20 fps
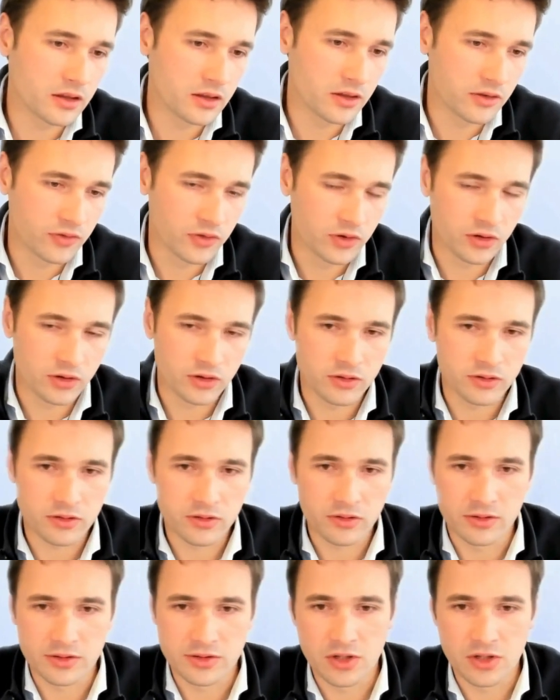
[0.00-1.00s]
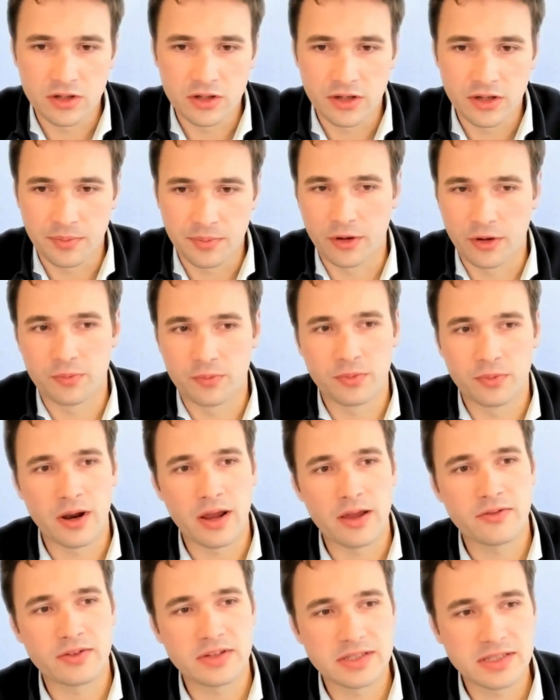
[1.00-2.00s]
If you're concerned about
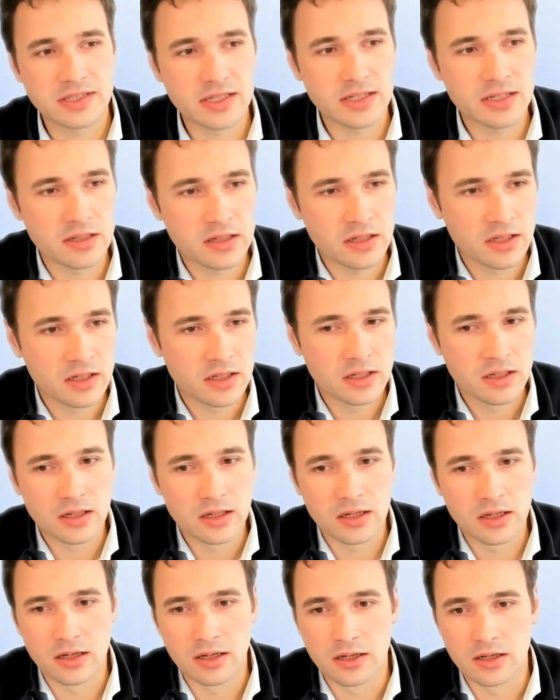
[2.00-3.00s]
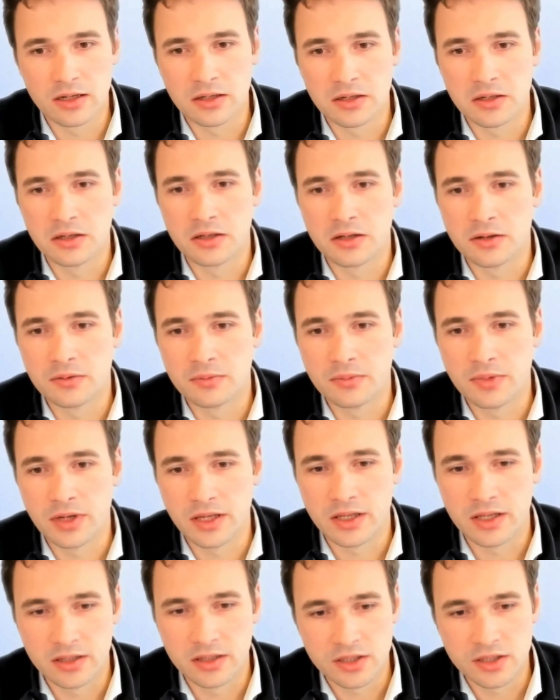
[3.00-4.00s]
privacy,
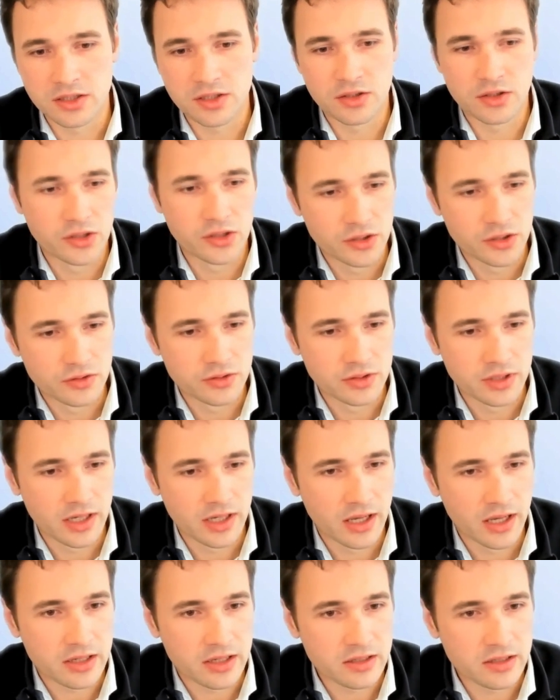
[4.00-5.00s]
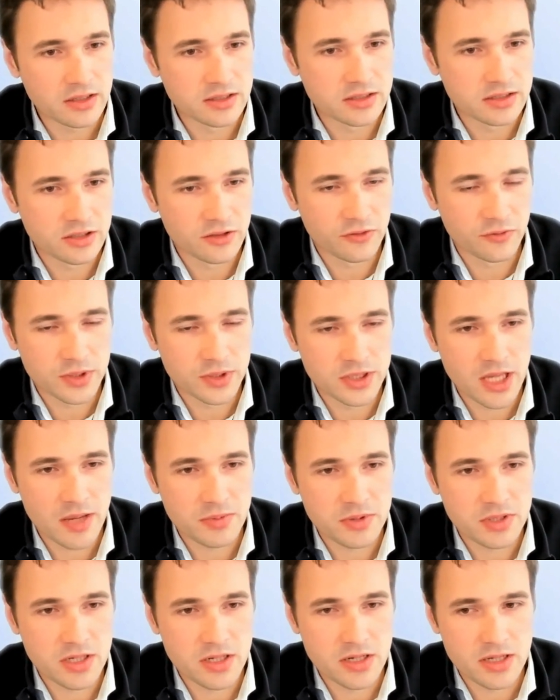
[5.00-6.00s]
I can assure you that Isarsoft
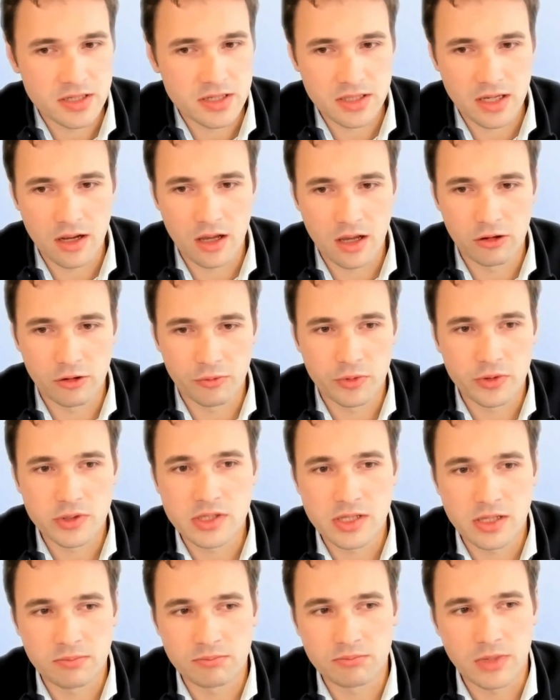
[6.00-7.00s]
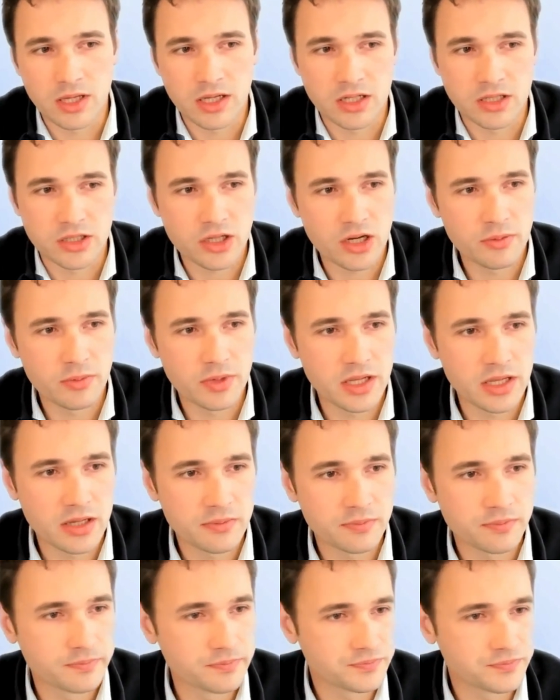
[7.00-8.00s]
Perception is 100% made in
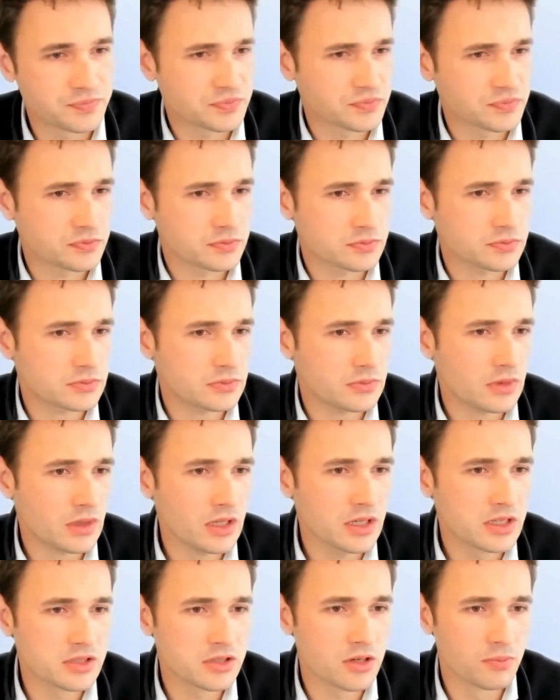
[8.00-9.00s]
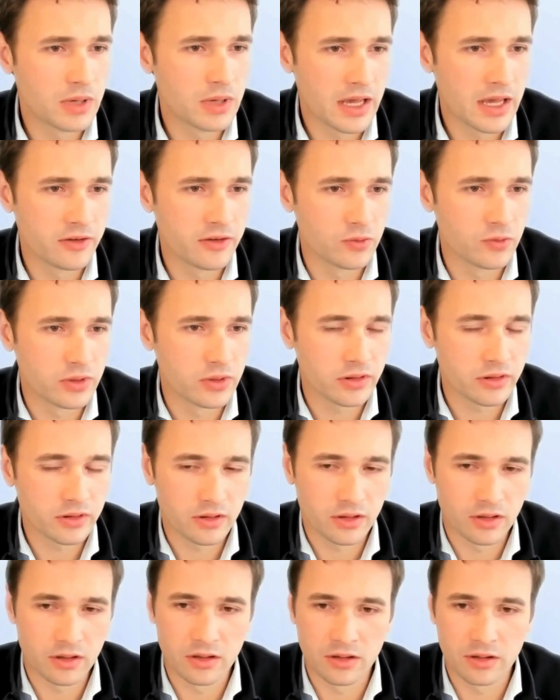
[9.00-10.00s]
Germany. It's compliant
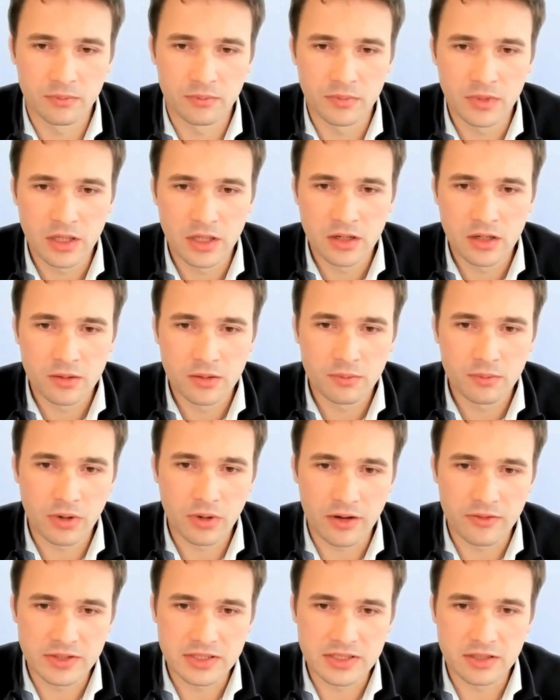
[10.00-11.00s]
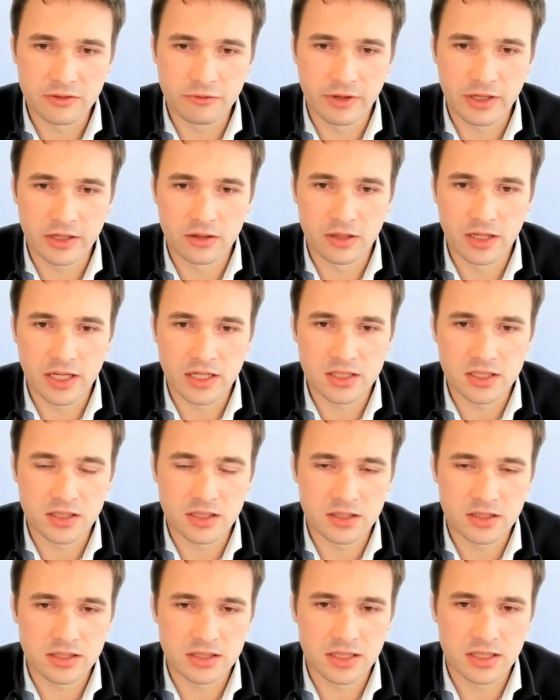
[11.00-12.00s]
with privacy
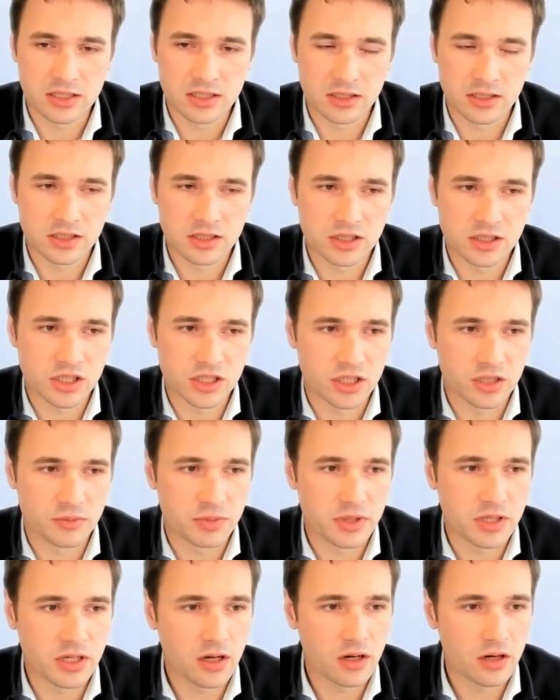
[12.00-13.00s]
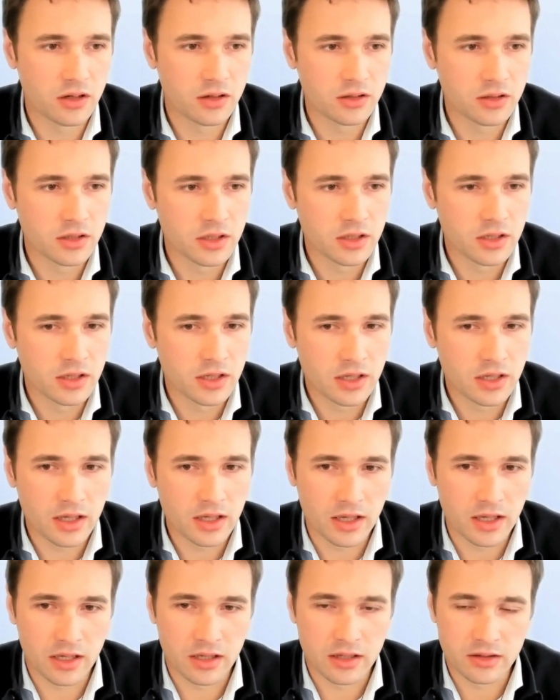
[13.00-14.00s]
regulations such as GDPR,
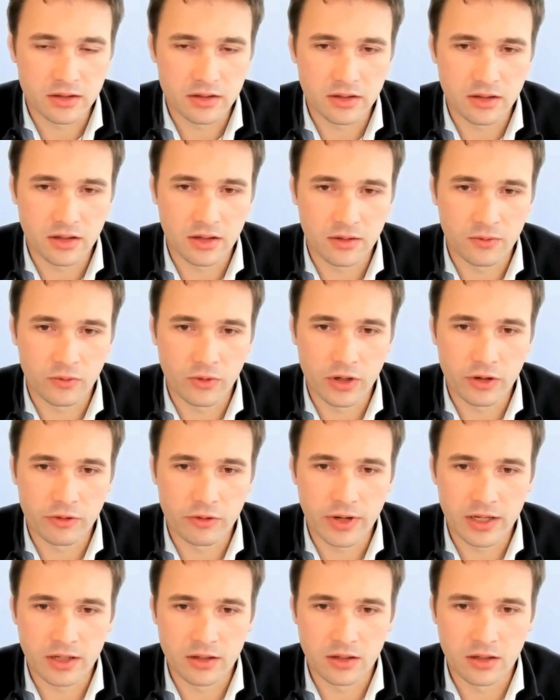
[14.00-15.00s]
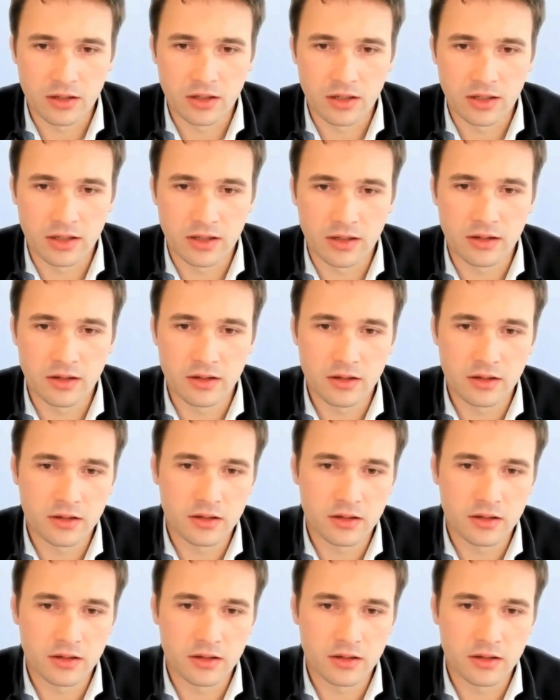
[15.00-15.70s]
and we are regularly